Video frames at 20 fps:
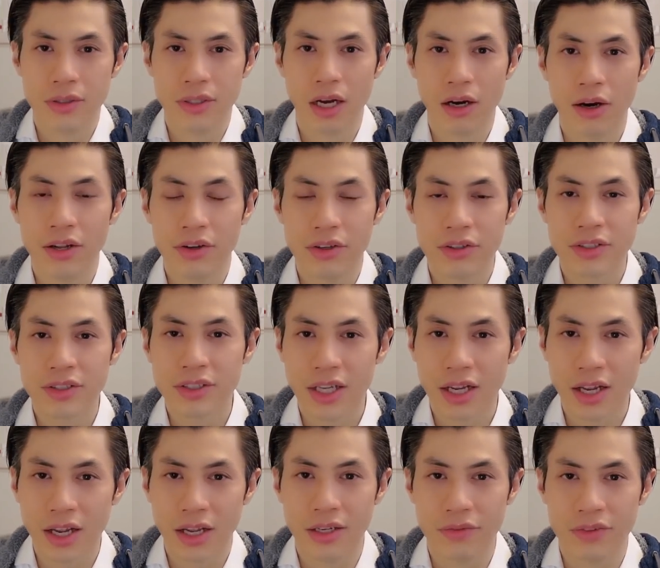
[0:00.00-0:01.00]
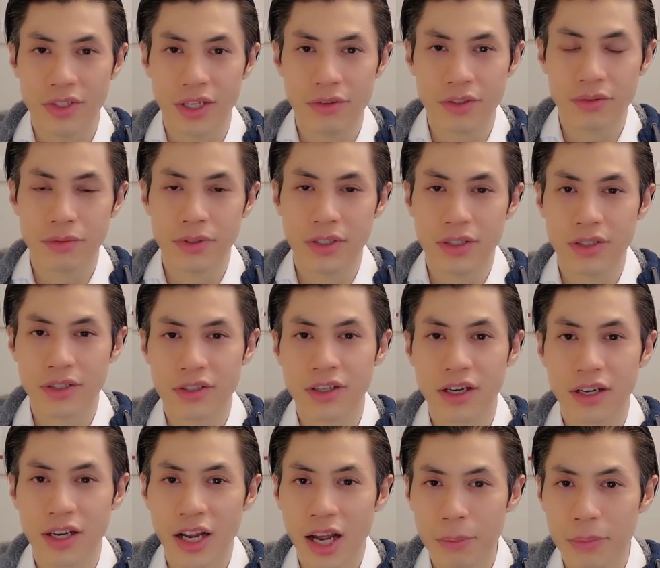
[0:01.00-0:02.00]
Now I understand if David Sereda is
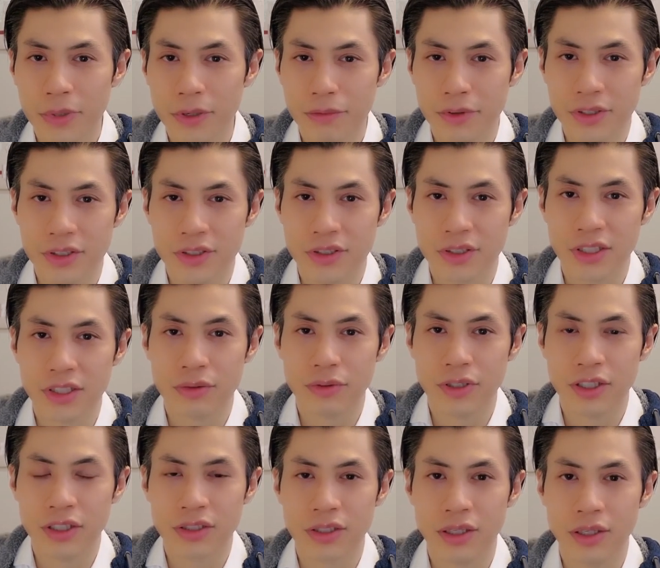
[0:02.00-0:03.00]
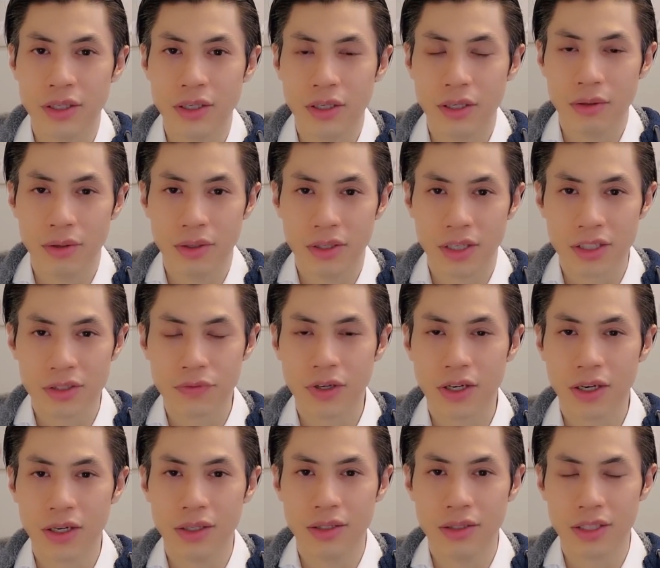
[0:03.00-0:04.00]
not happy with the situation, well, that's
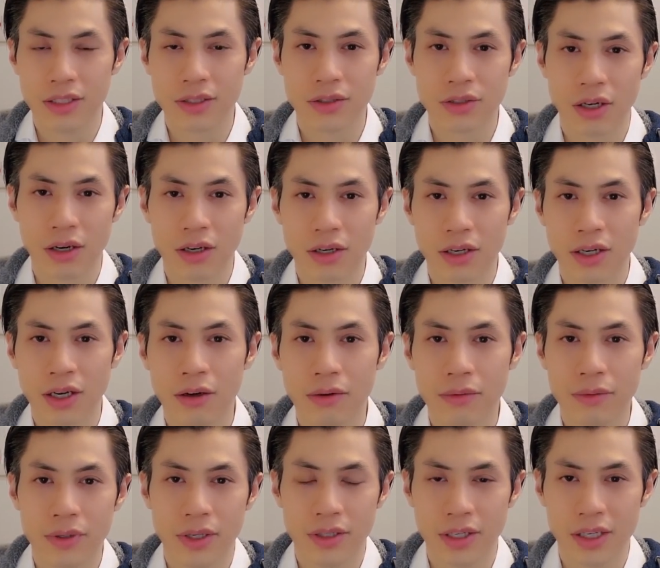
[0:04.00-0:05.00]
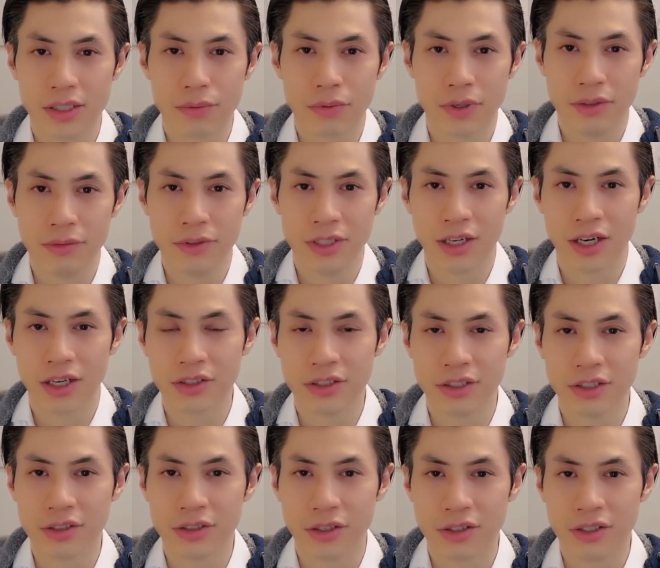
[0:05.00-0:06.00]
fine, let's talk it out. And that's what we actually
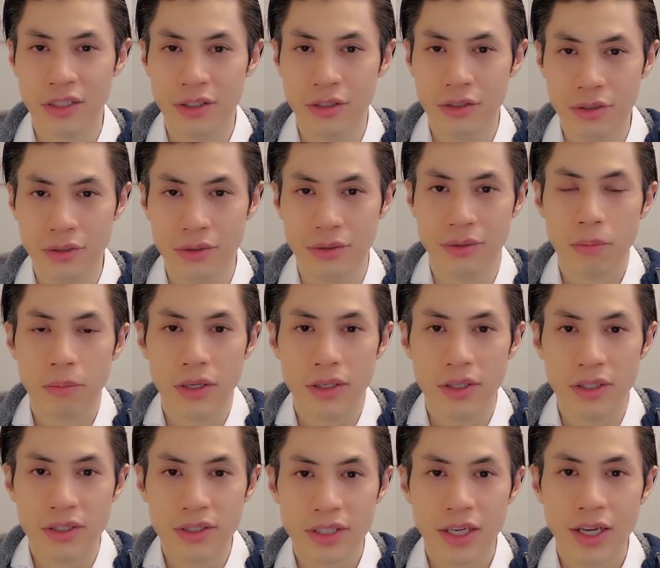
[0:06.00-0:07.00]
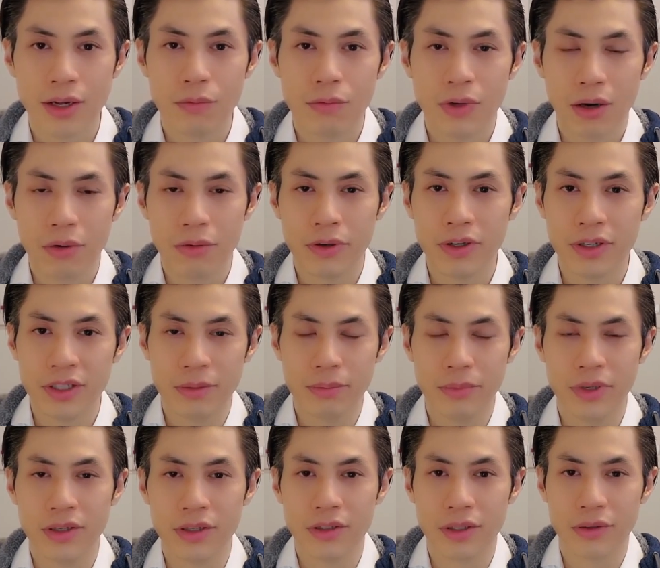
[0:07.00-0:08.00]
started to do. But instead, while we're in the
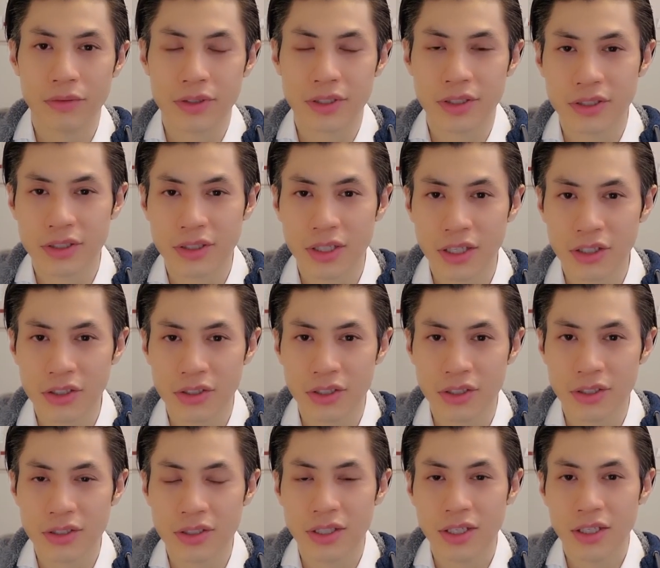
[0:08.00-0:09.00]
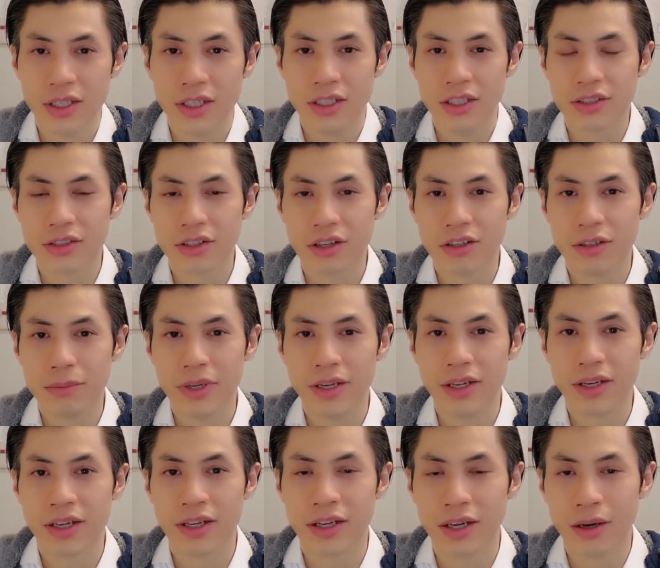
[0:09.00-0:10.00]
middle of discussions, he started
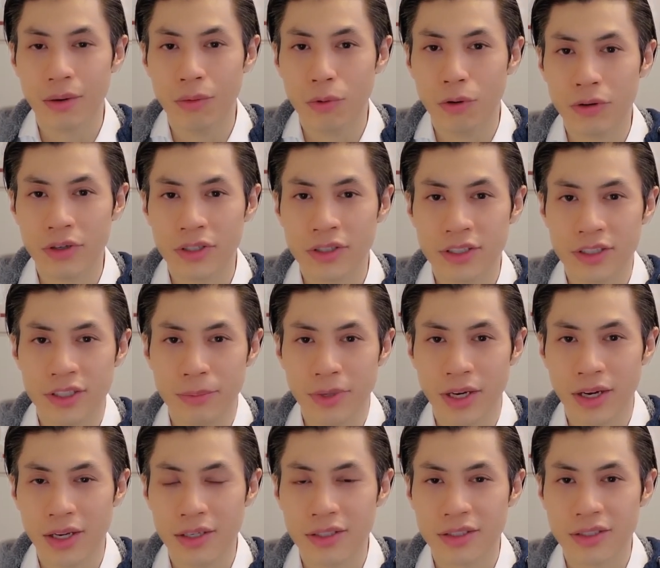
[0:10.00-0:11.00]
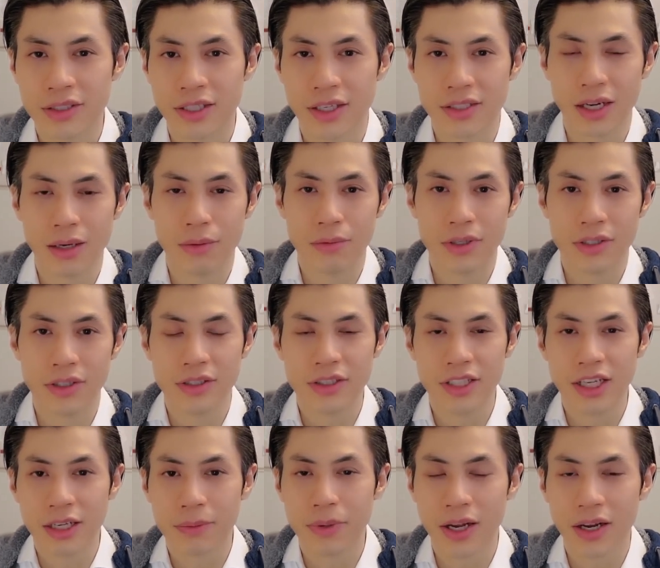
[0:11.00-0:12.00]
making unwarranted demands. He says, I want to
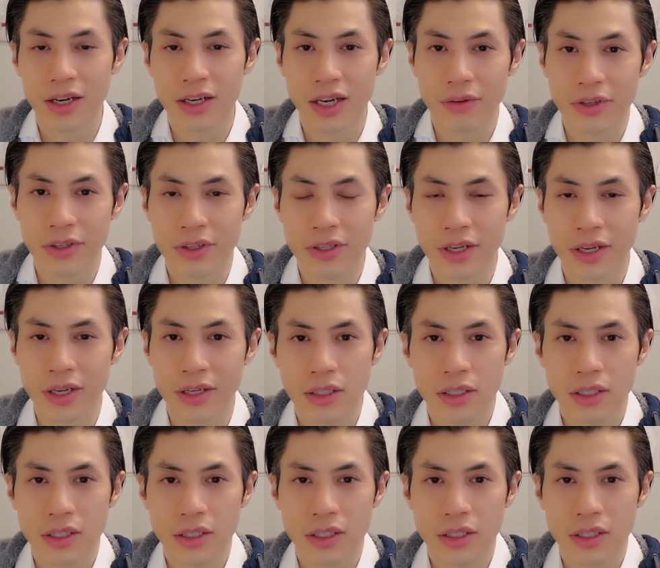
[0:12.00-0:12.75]
take back everything.